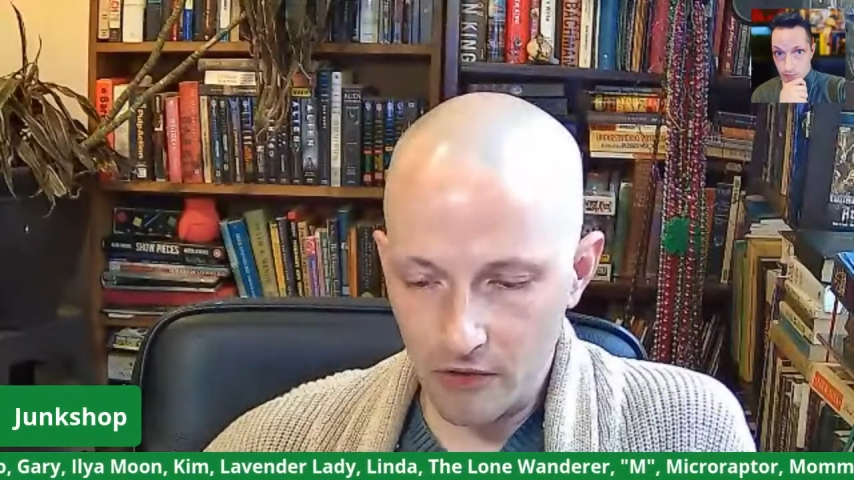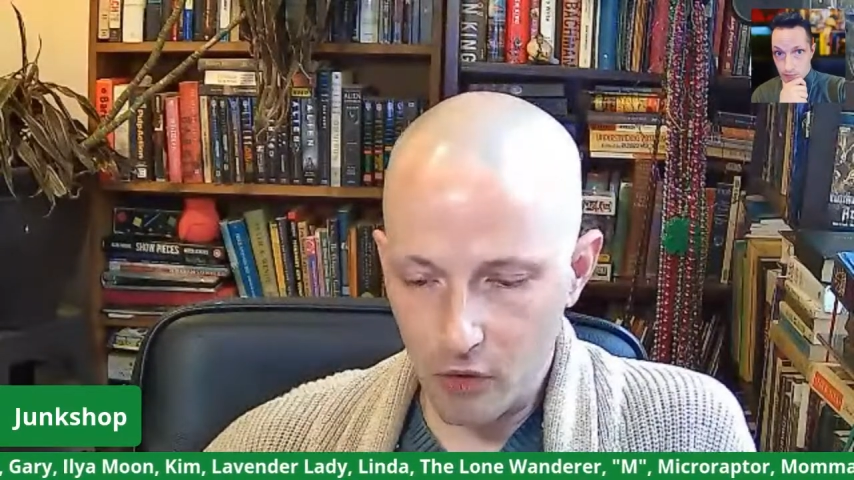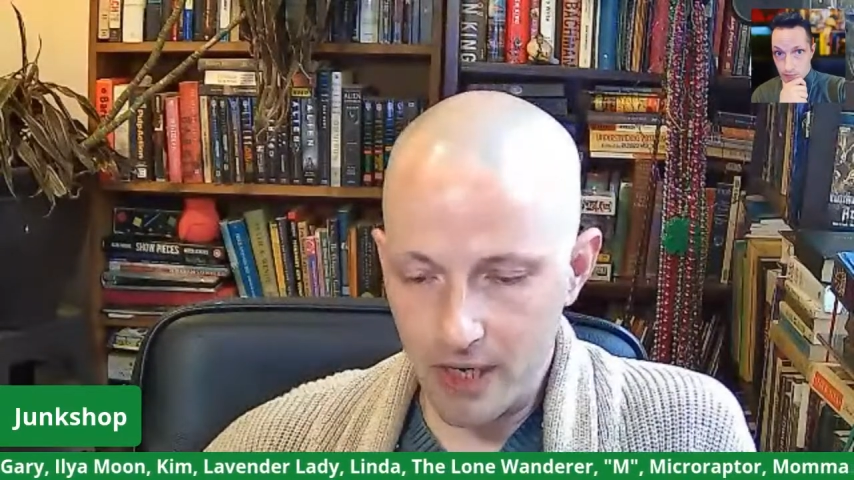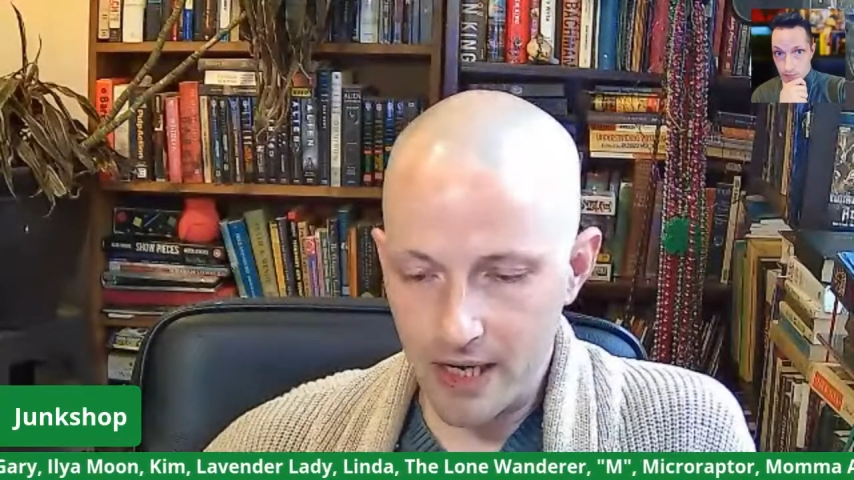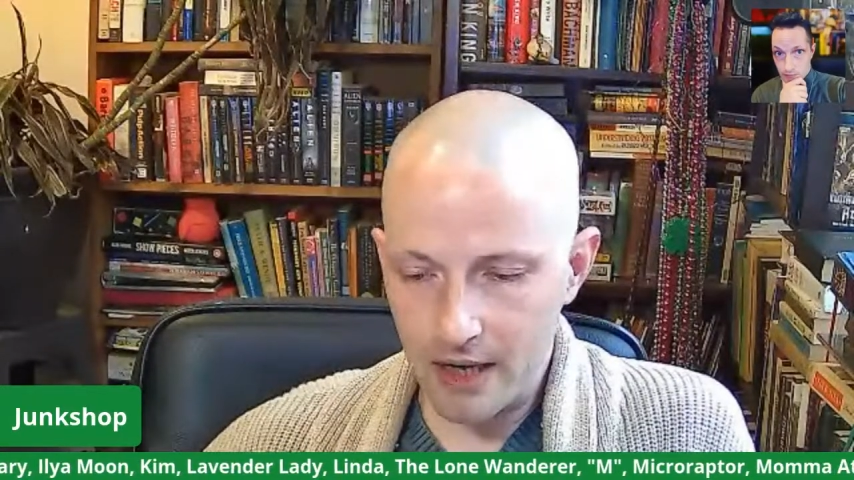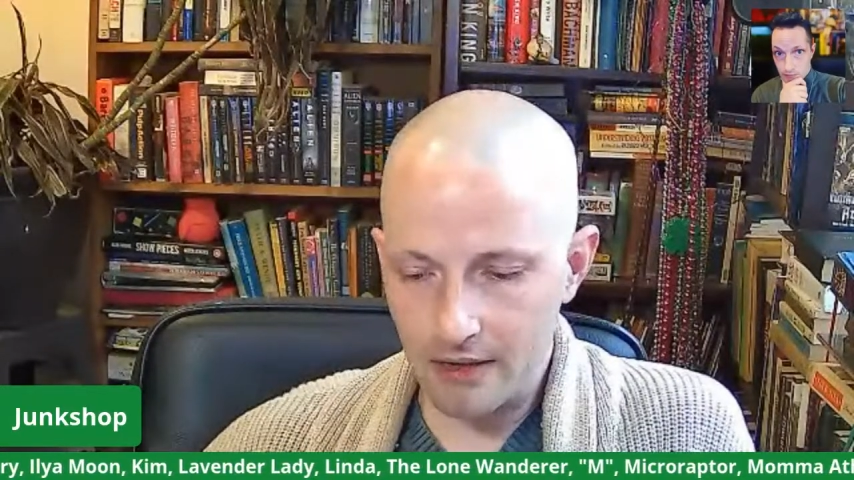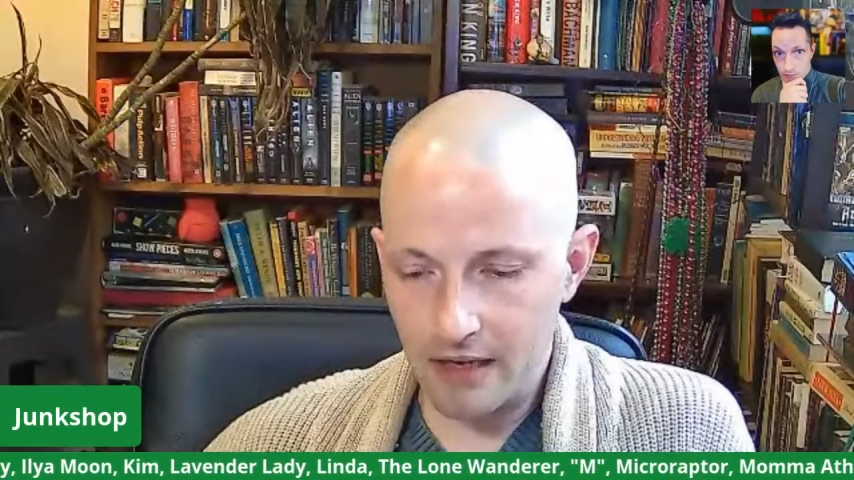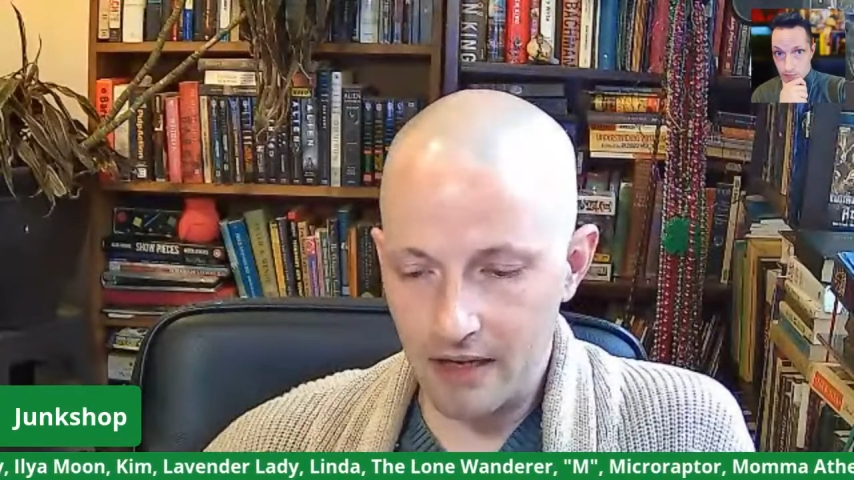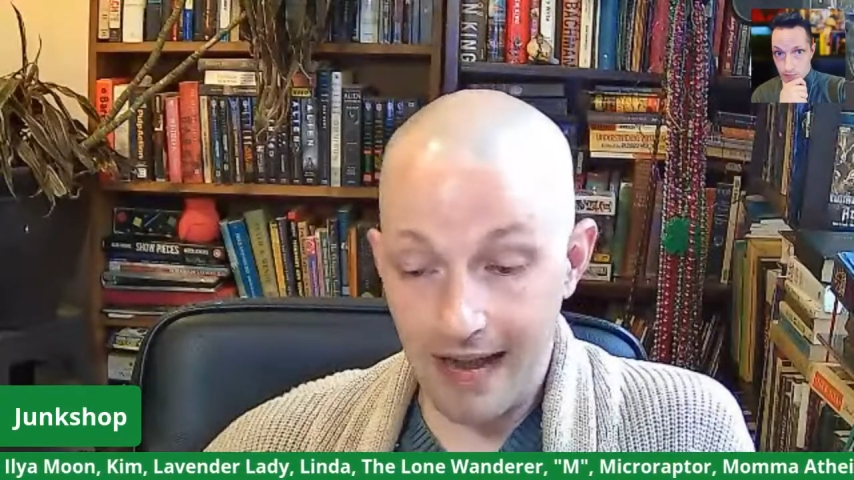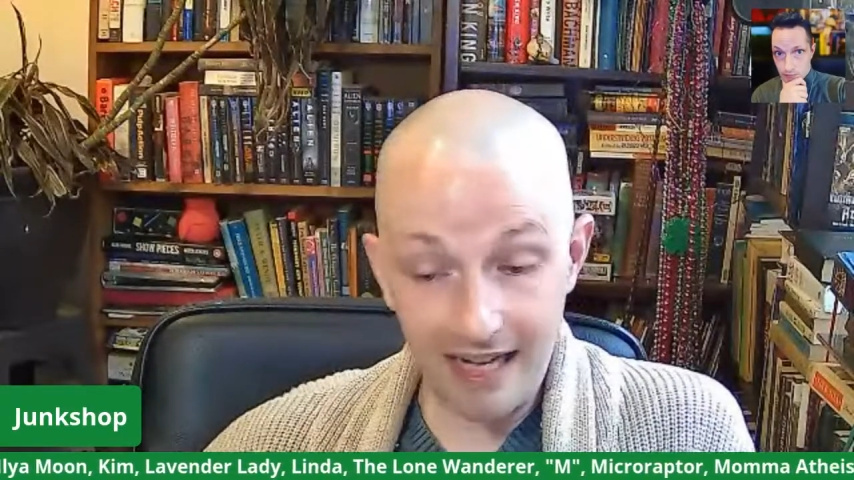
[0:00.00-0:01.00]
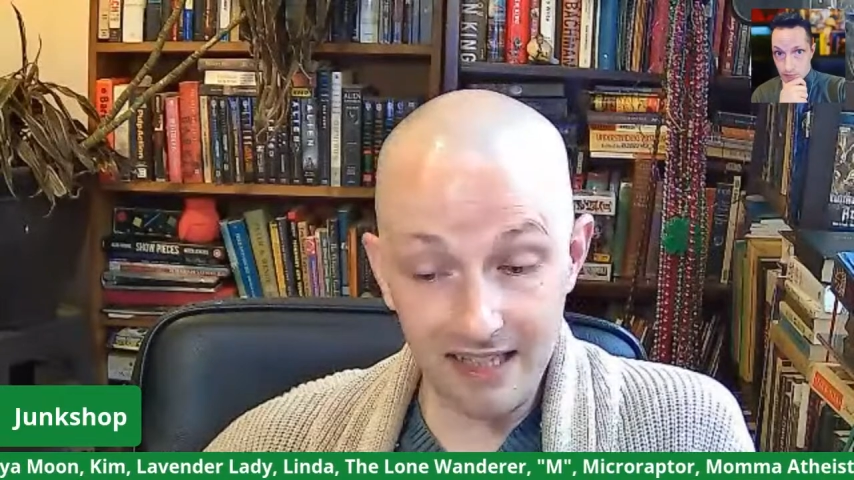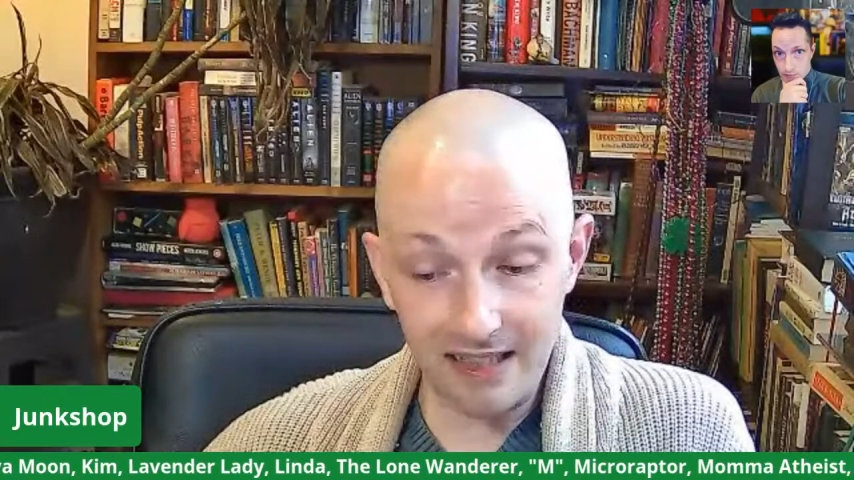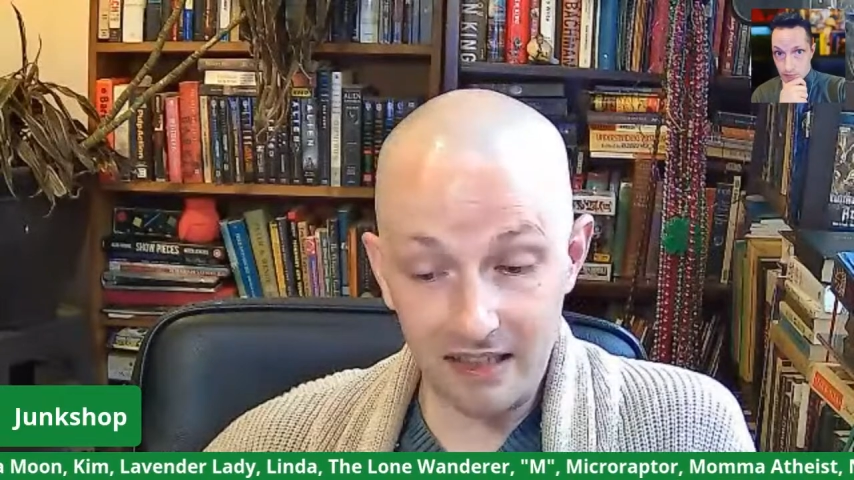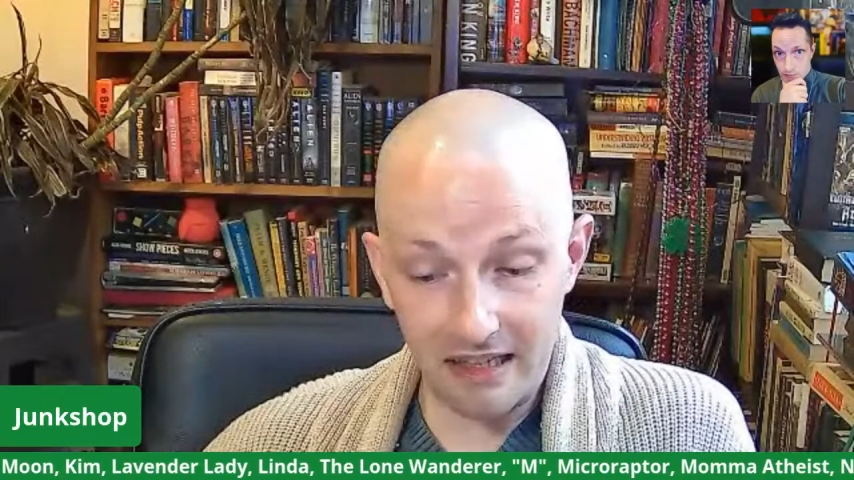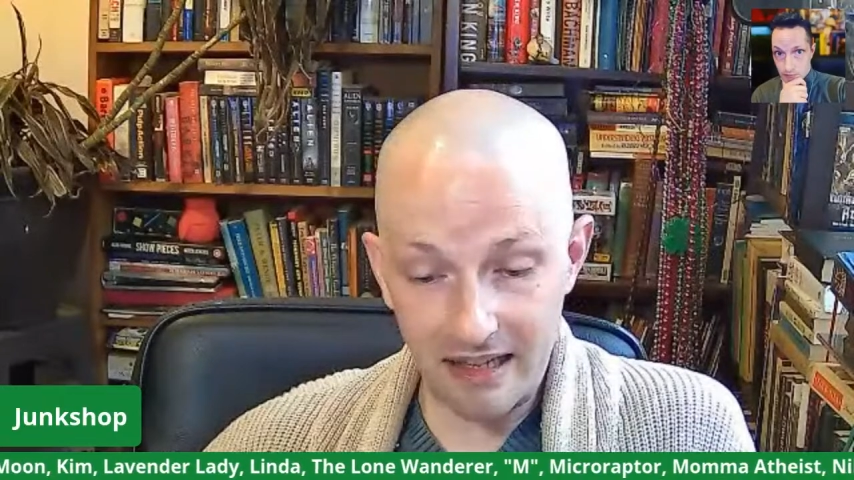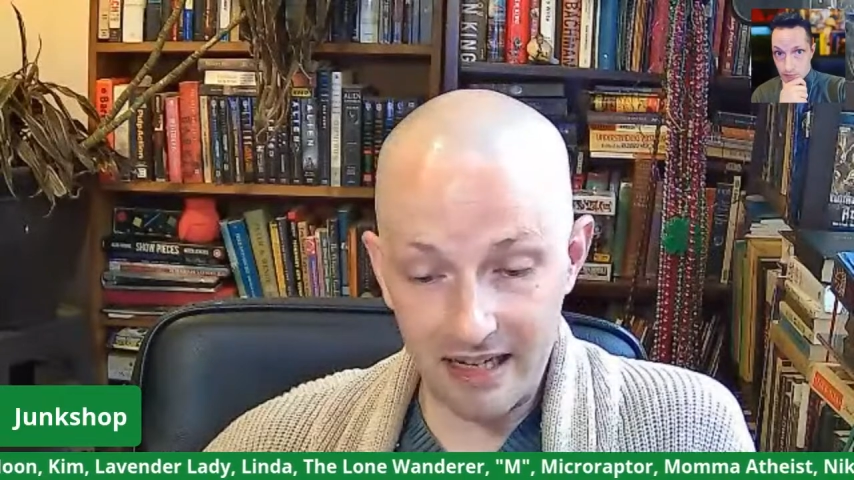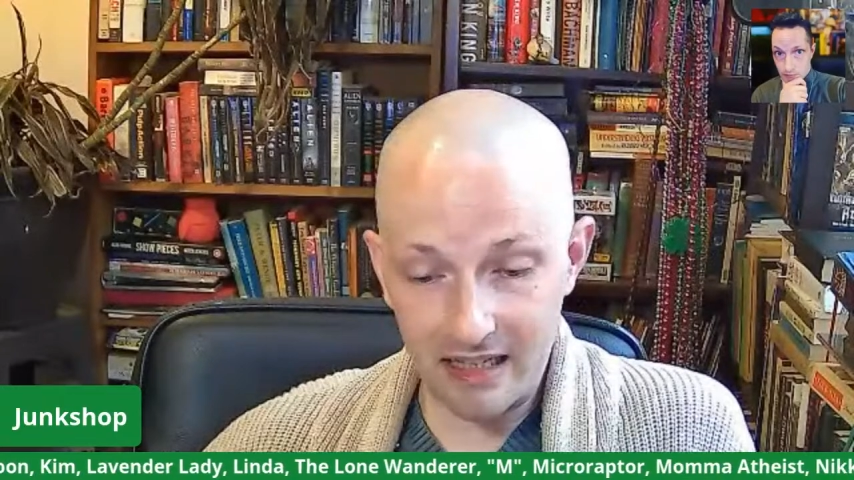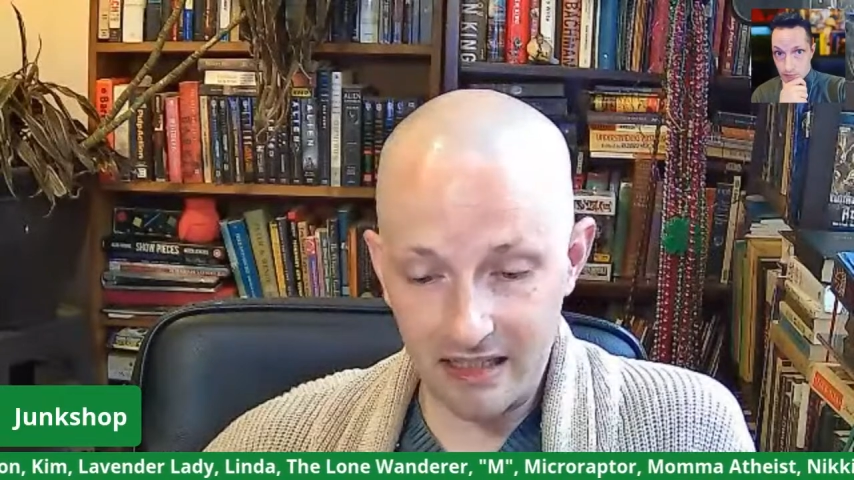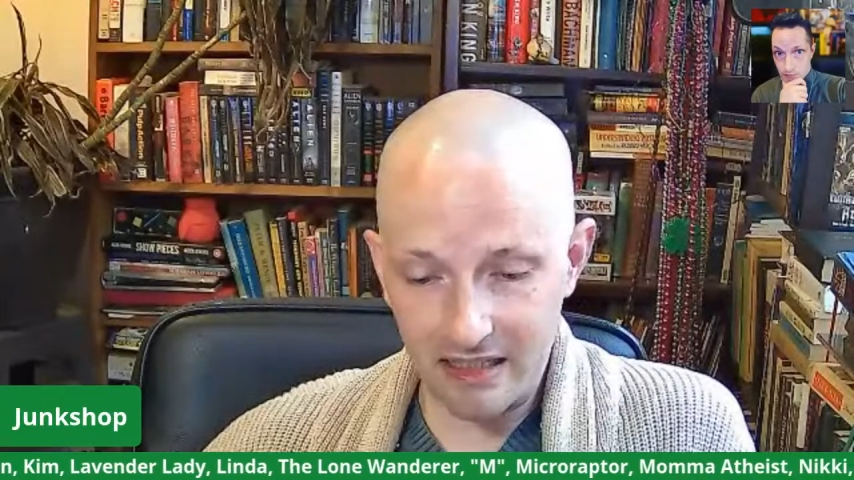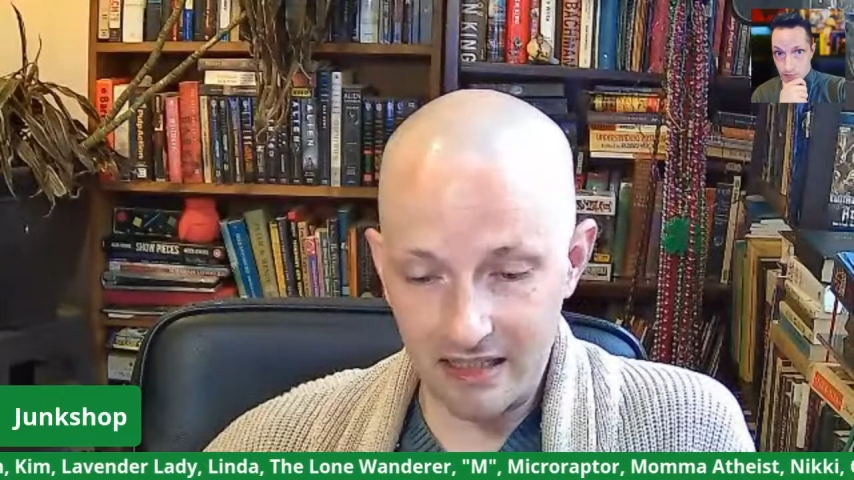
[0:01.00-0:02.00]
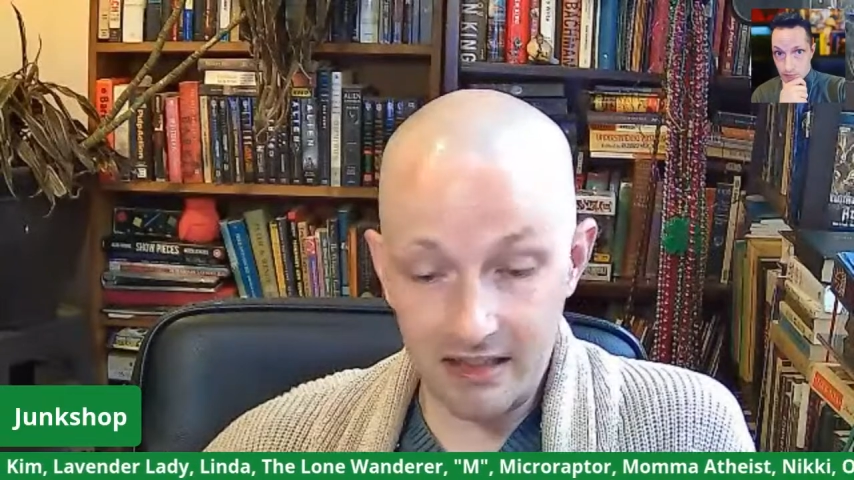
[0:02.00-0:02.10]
for he hath done excellent things.